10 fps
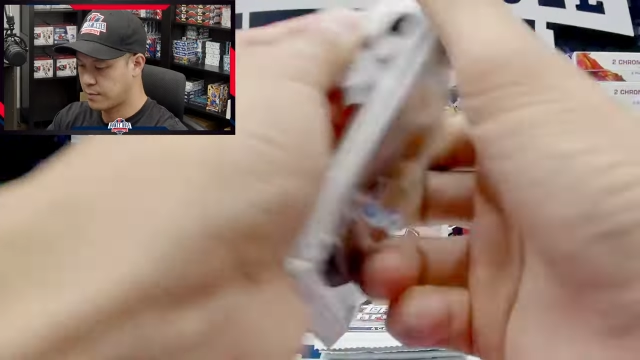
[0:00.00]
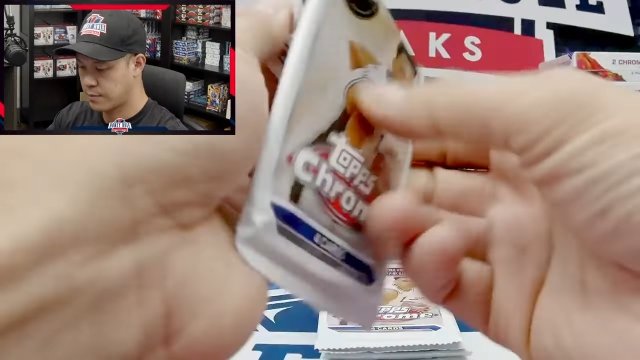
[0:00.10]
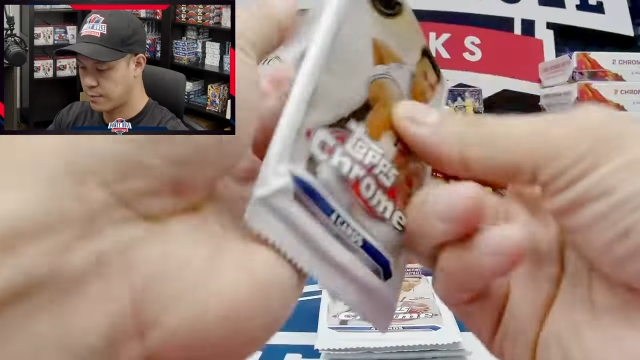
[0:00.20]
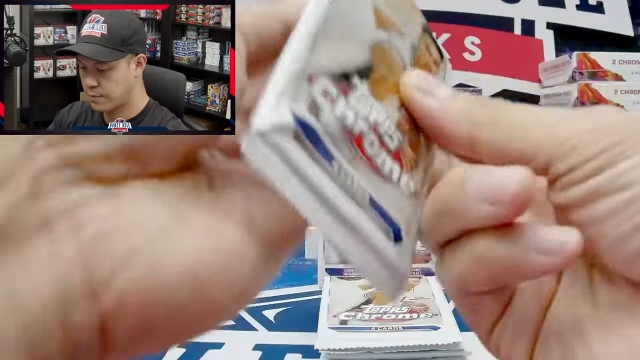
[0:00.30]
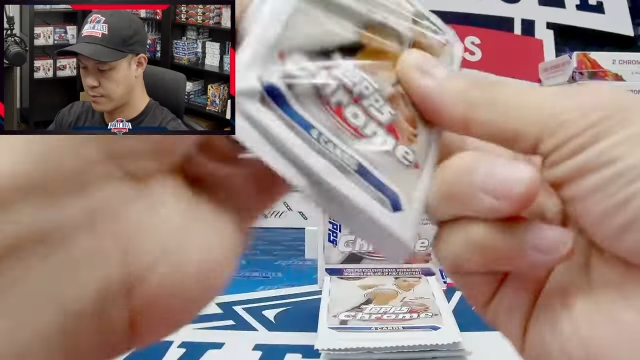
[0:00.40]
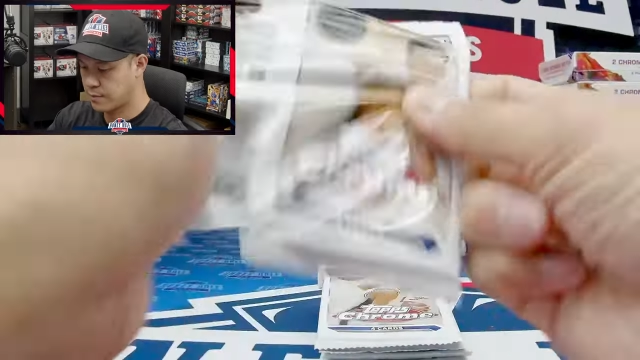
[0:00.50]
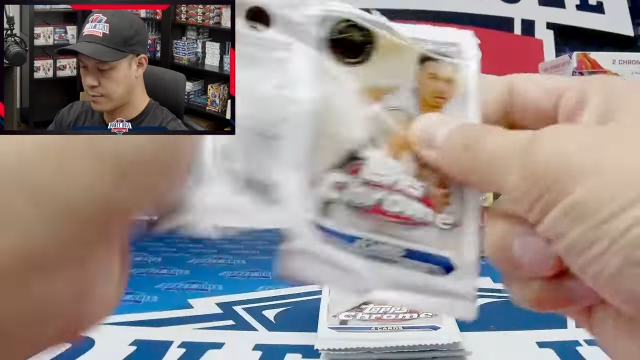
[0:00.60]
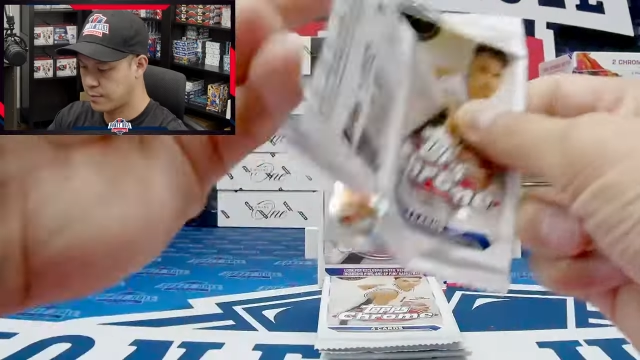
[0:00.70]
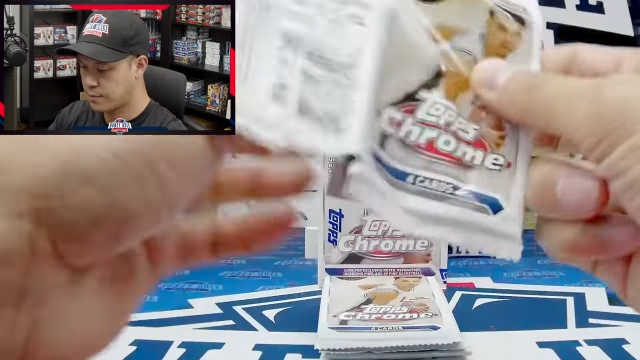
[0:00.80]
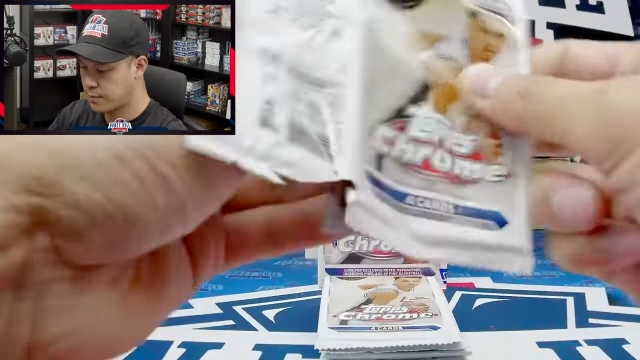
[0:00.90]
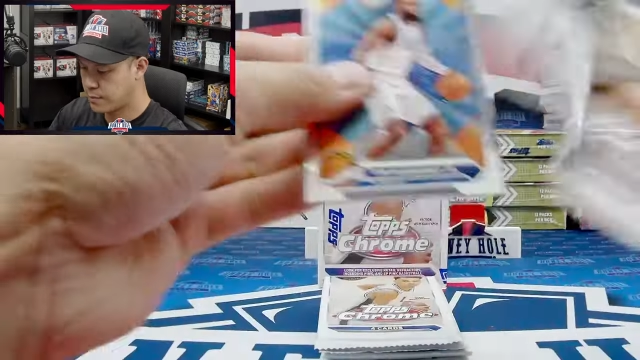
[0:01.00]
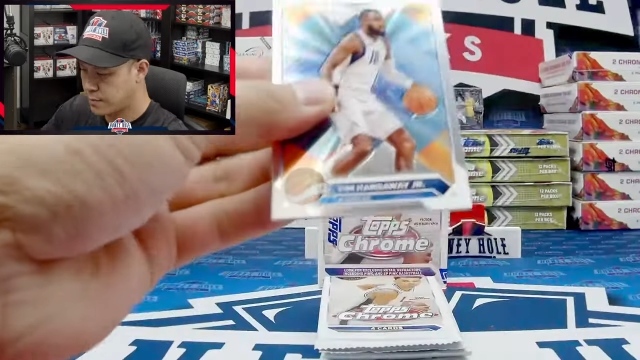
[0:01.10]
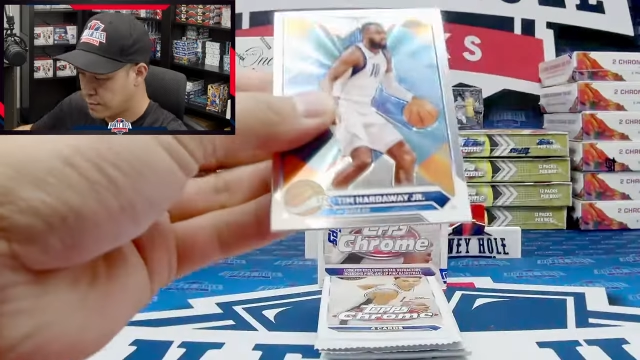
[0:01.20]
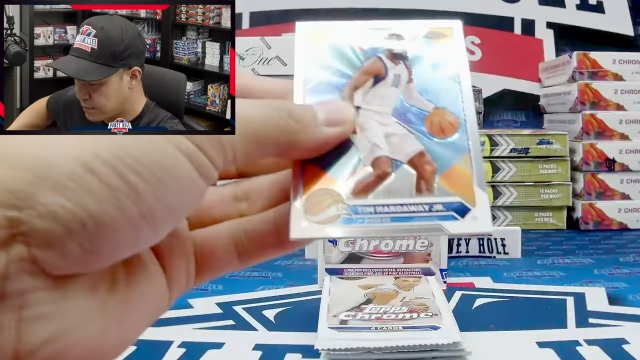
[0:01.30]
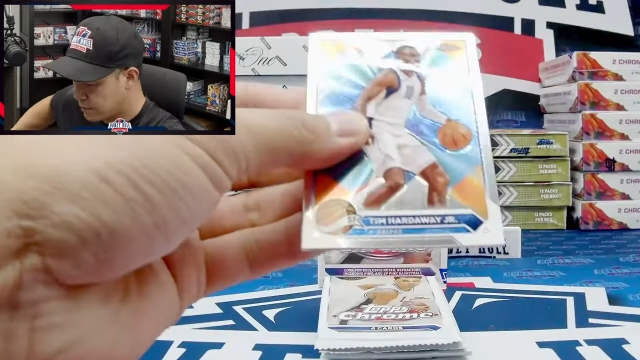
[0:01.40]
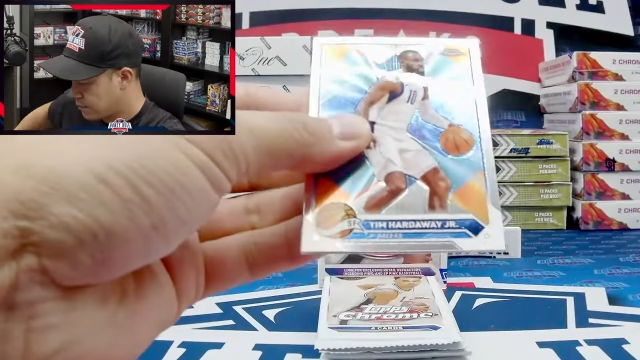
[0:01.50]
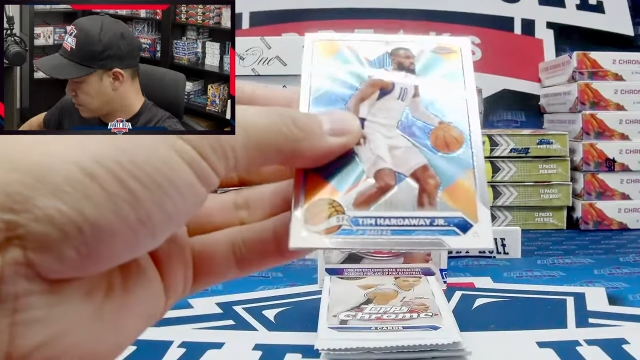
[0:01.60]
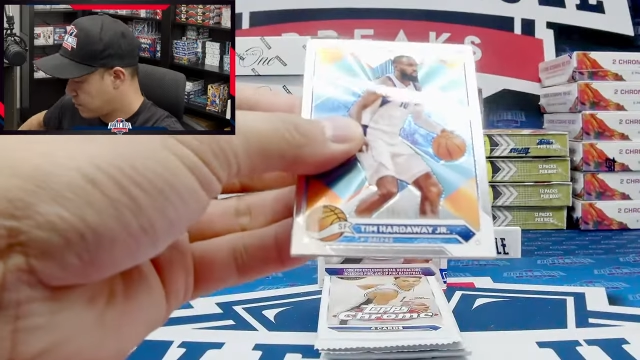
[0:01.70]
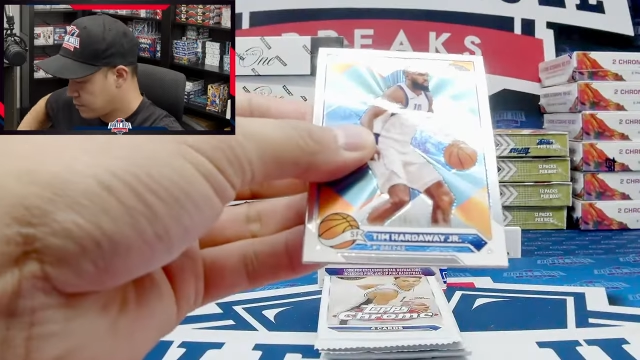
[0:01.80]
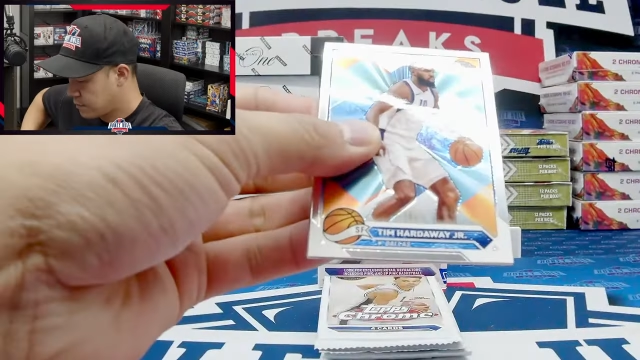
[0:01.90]

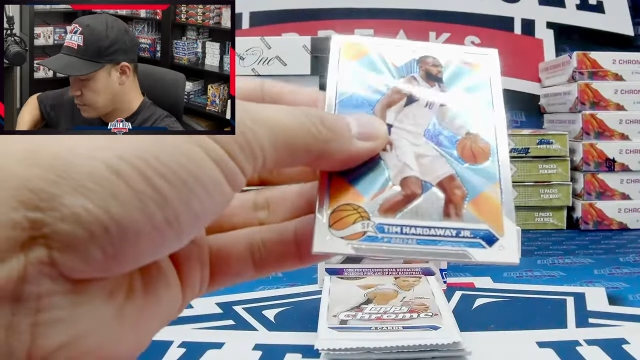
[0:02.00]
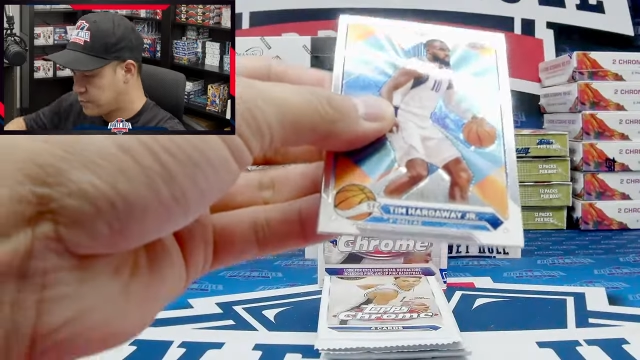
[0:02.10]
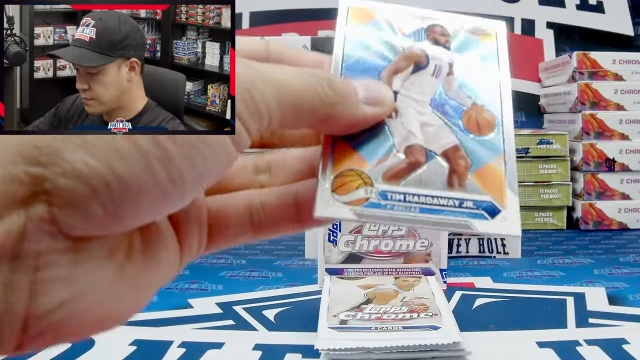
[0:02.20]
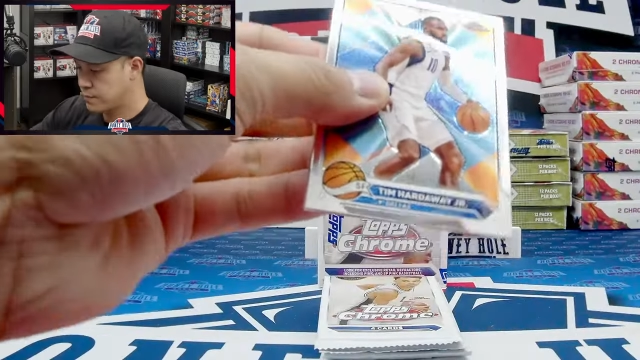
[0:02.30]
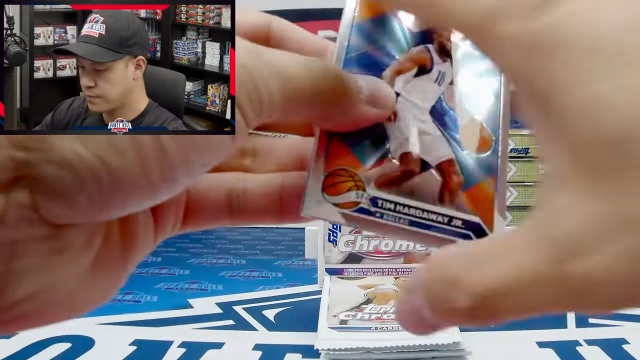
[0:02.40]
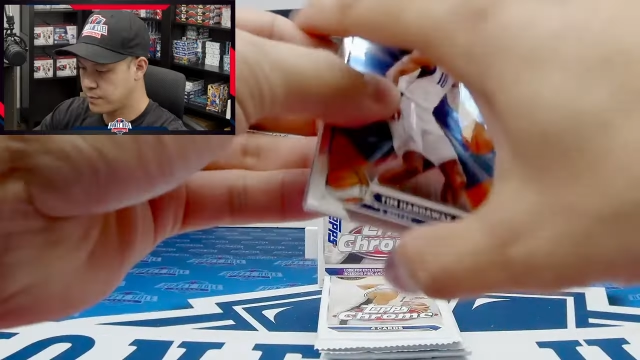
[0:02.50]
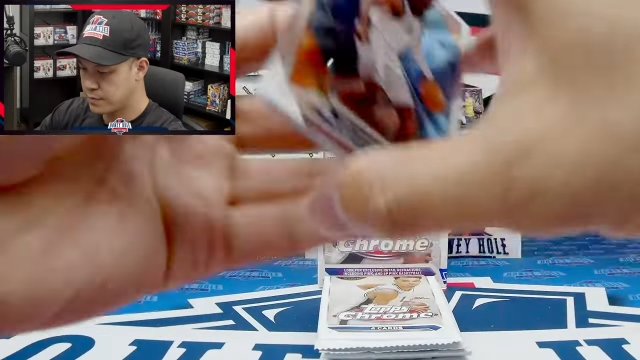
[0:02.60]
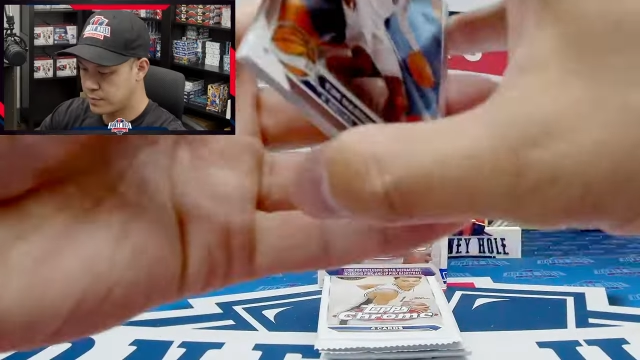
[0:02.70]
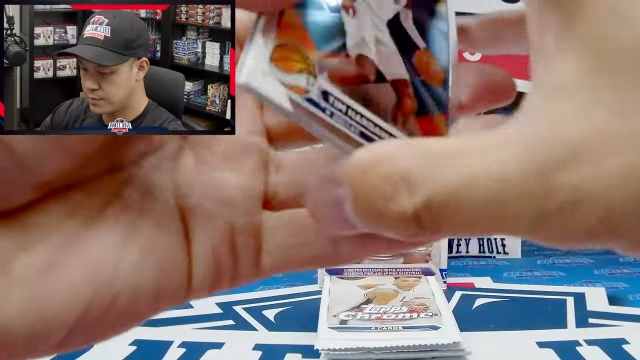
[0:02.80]
Nobody speaks.